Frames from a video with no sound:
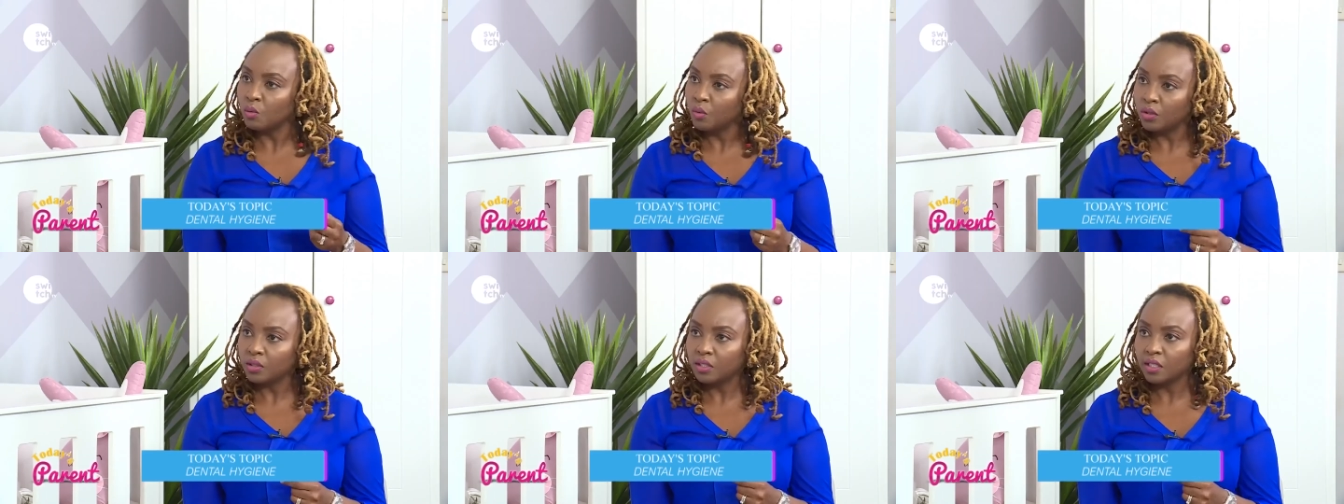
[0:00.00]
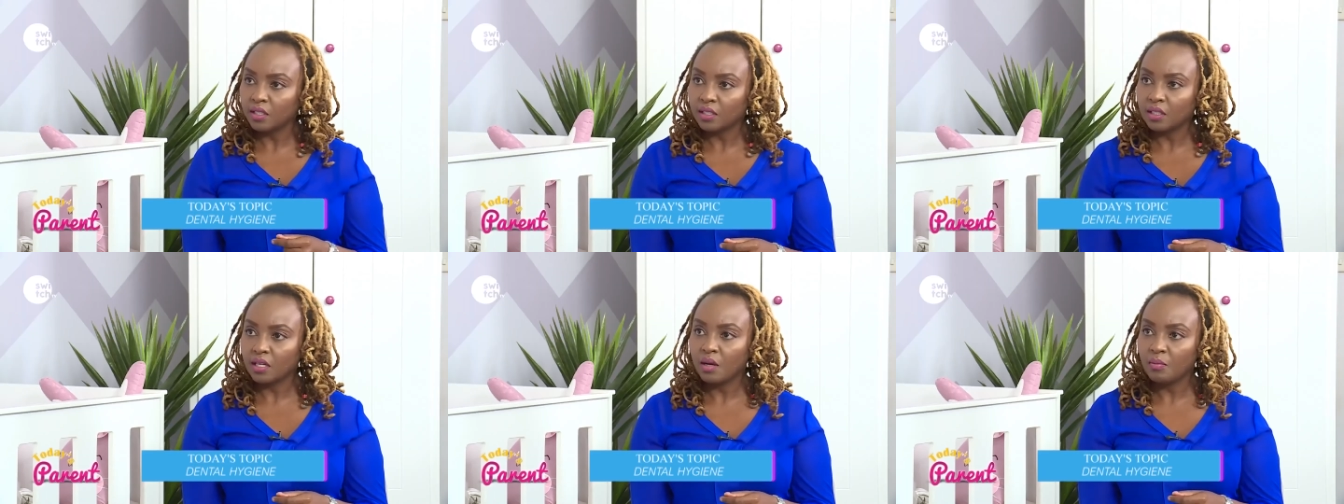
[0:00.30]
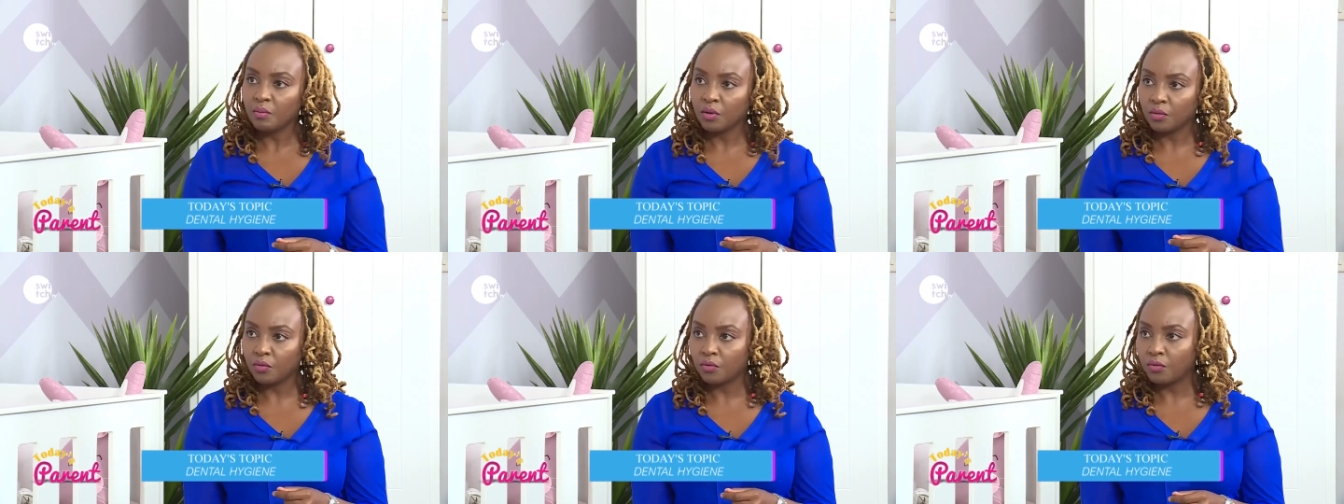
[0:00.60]
water is
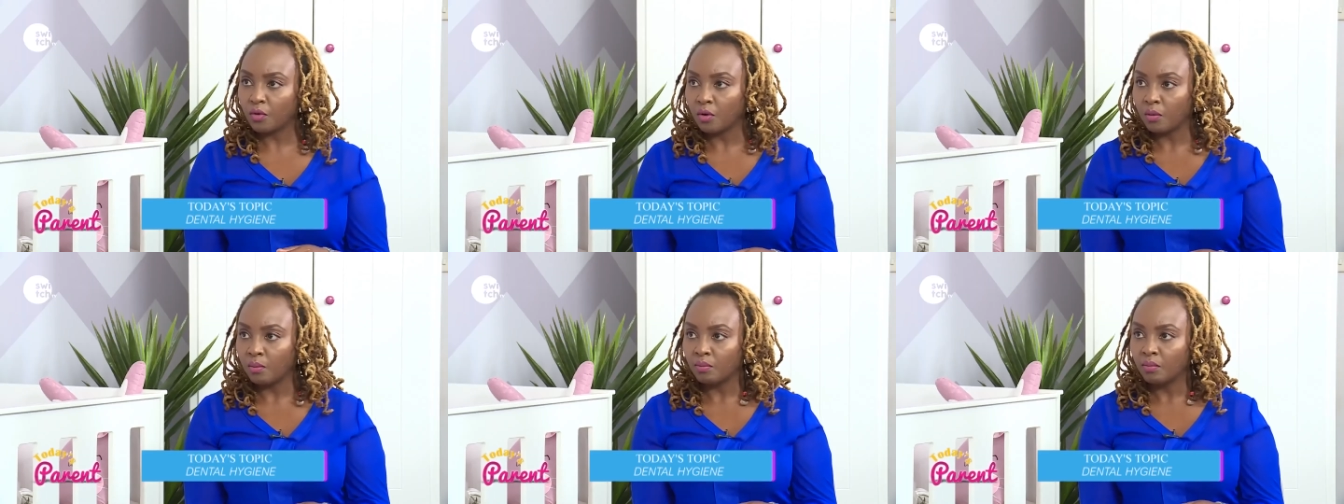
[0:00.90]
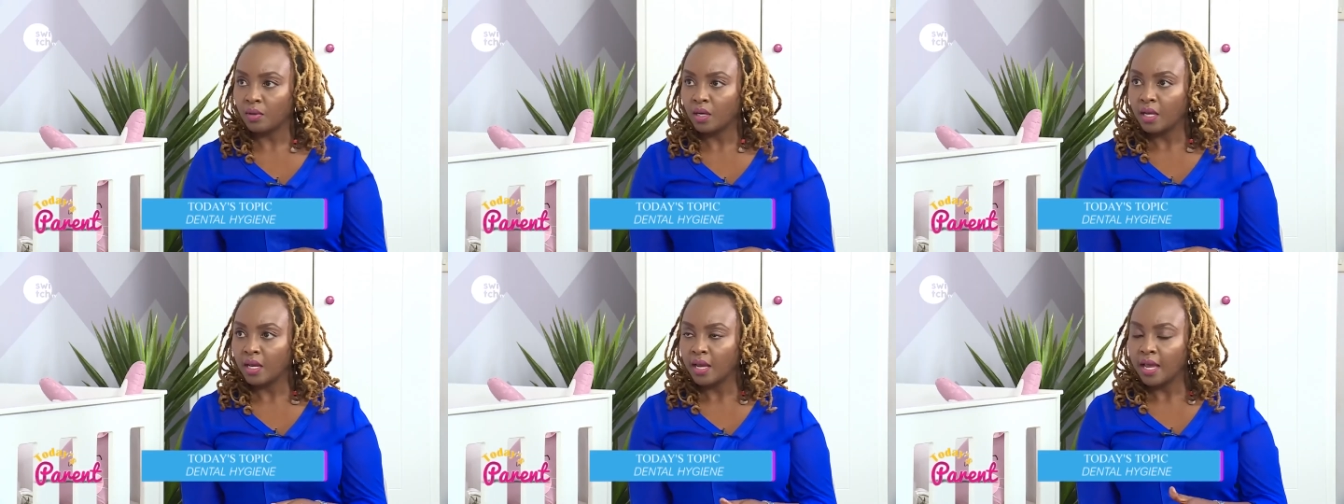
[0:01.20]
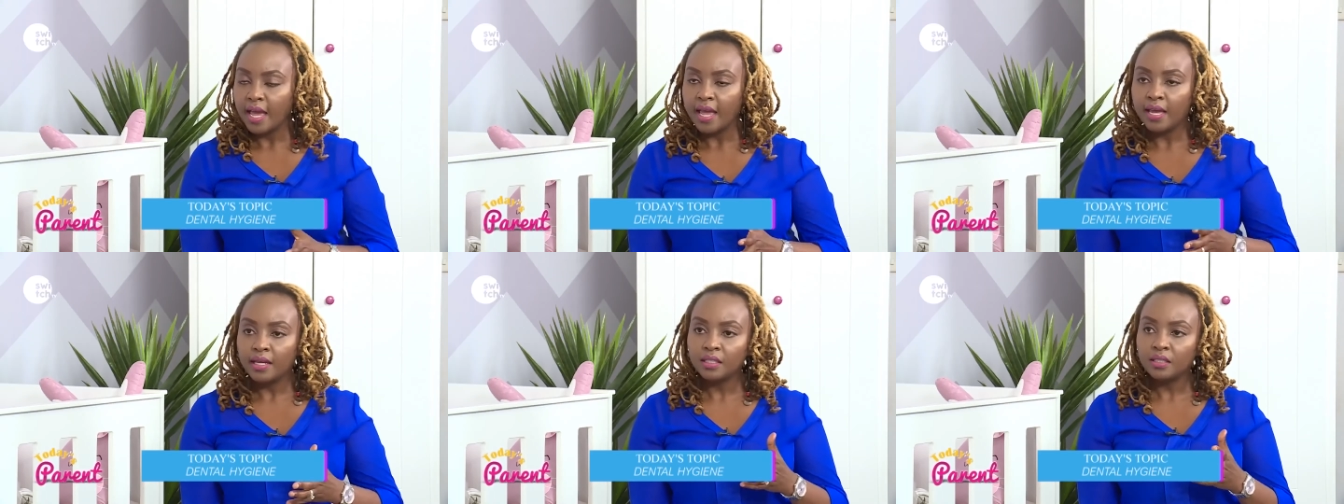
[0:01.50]
coming from
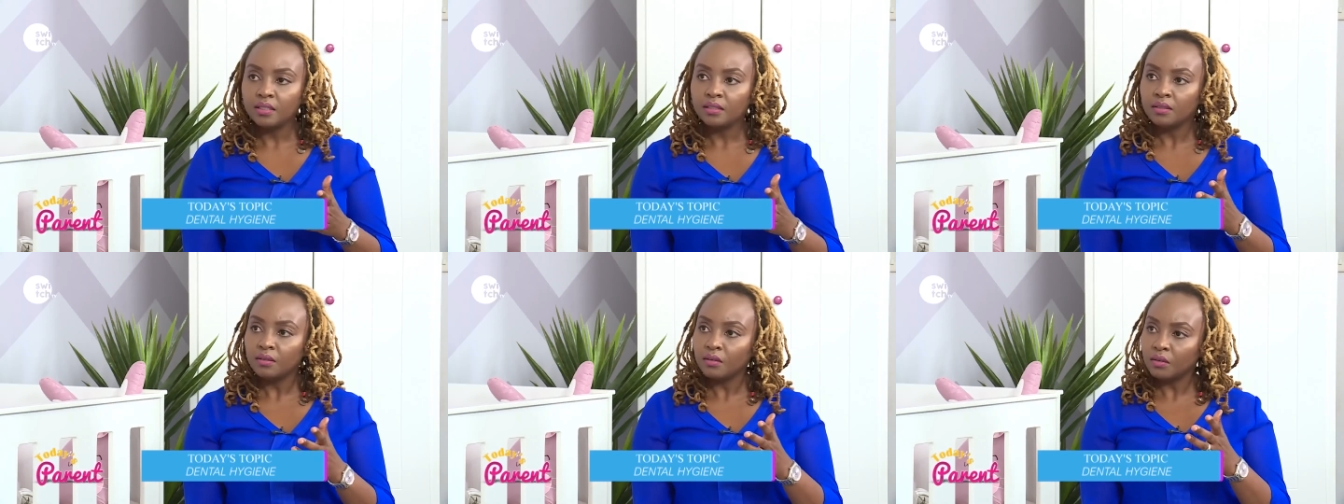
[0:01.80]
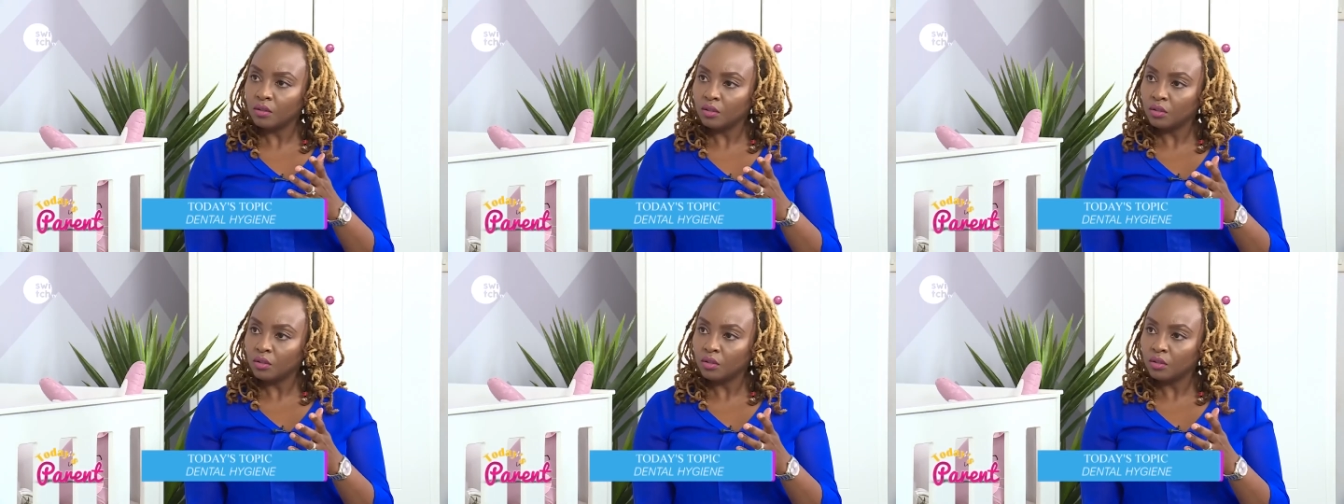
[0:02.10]
and